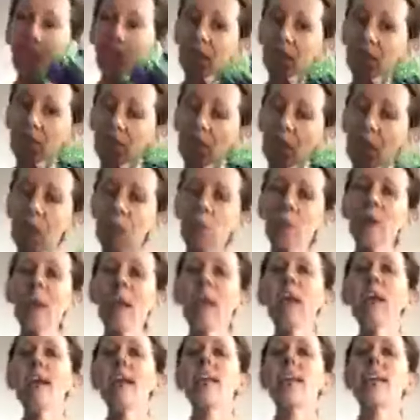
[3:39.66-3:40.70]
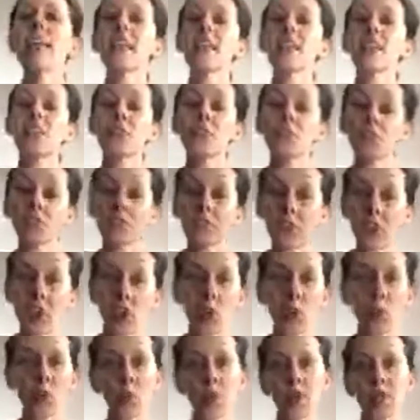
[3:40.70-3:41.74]
So using the
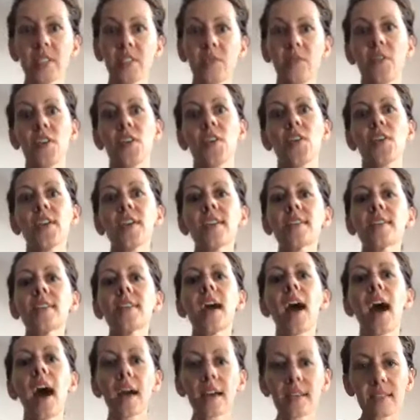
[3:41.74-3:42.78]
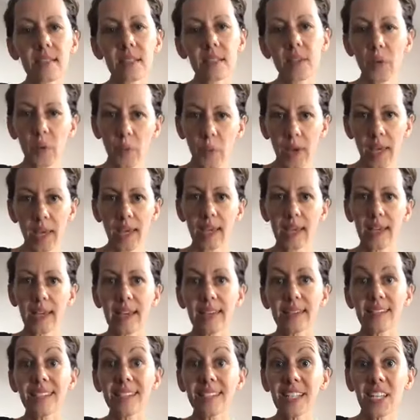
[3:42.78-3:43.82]
Hoberman sphere is an excellent way
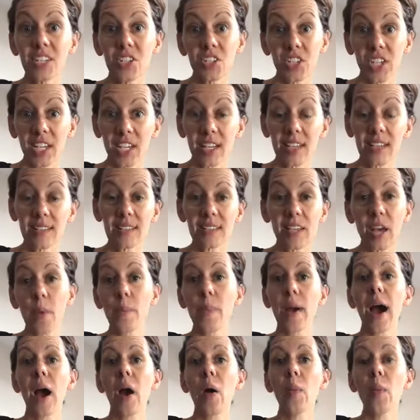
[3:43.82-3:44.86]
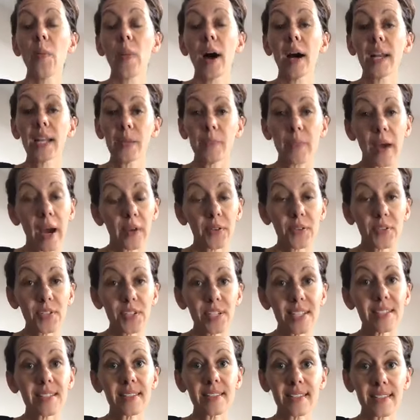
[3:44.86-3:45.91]
to teach kids about body
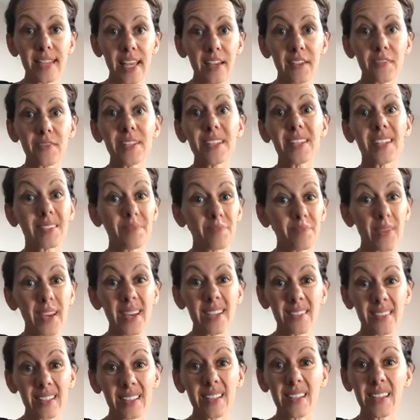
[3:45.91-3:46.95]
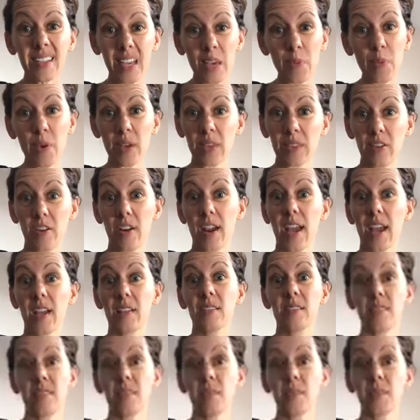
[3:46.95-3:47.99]
boundaries and safety, and basically keeping their
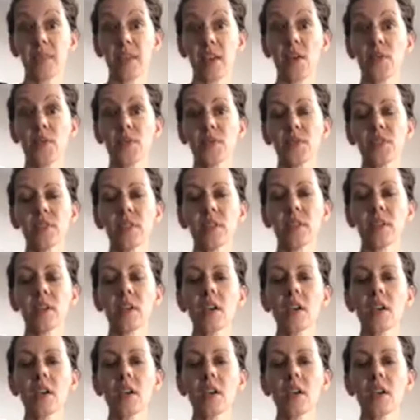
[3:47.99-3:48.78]
hands to themselves.